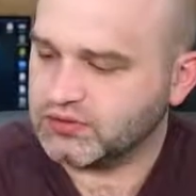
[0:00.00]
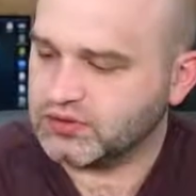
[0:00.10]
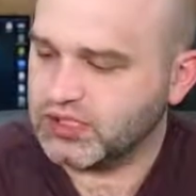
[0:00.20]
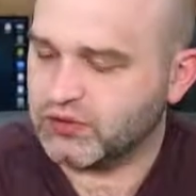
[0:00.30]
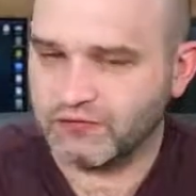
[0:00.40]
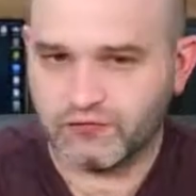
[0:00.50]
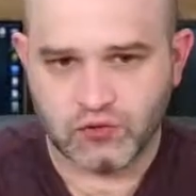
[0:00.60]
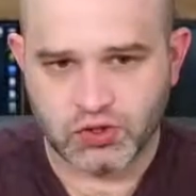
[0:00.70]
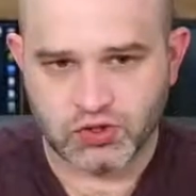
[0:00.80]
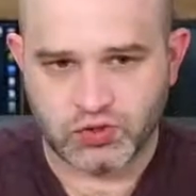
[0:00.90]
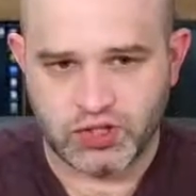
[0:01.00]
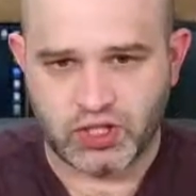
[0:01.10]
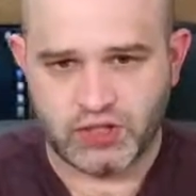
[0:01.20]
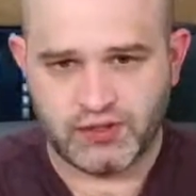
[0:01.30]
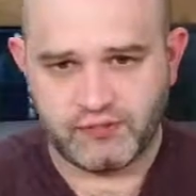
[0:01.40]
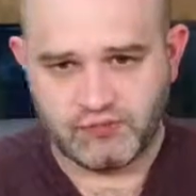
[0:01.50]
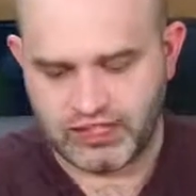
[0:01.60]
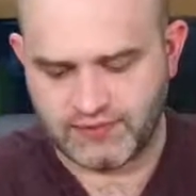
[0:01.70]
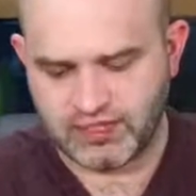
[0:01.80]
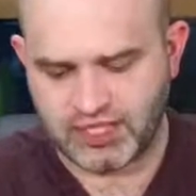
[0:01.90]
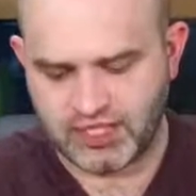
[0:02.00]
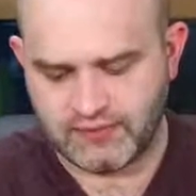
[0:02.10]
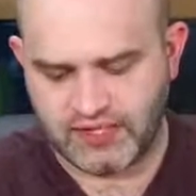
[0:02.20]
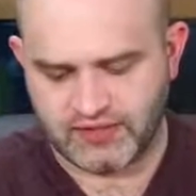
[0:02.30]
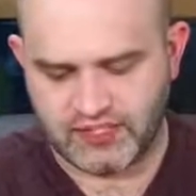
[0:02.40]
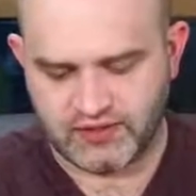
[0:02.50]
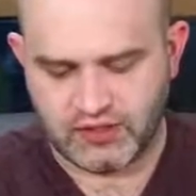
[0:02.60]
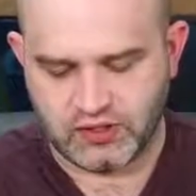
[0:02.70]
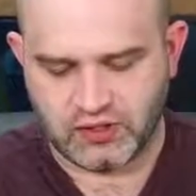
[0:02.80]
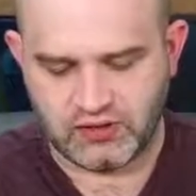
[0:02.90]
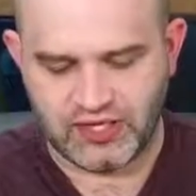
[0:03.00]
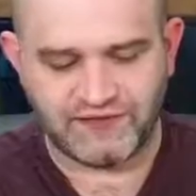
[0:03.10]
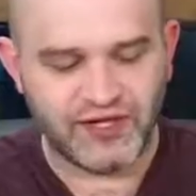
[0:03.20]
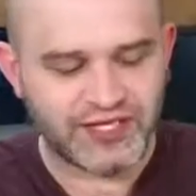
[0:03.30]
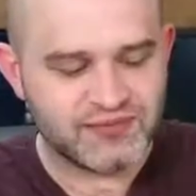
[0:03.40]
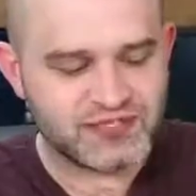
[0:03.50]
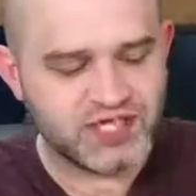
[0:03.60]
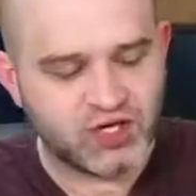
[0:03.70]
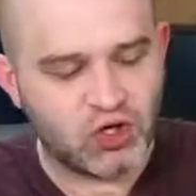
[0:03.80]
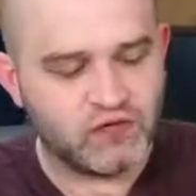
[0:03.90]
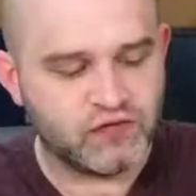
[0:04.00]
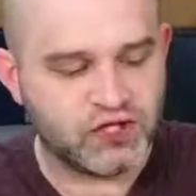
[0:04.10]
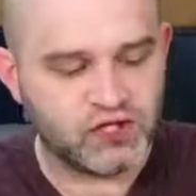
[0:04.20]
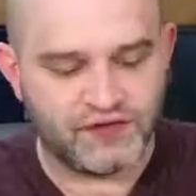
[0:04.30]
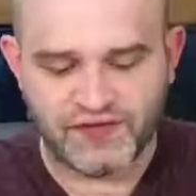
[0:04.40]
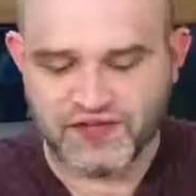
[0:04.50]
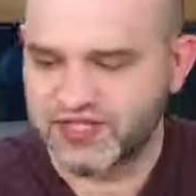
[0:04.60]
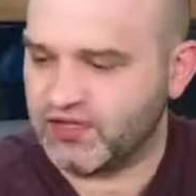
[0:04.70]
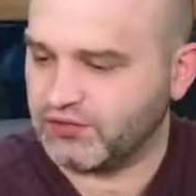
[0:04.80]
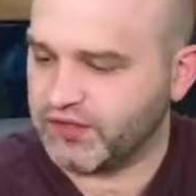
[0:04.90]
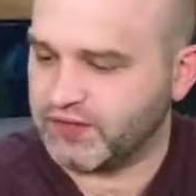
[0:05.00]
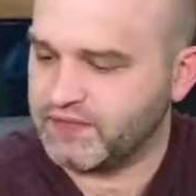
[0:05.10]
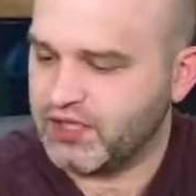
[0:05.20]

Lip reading: another forestry card. And I'm talking about down here. I feel like I'm staying over here on this side only.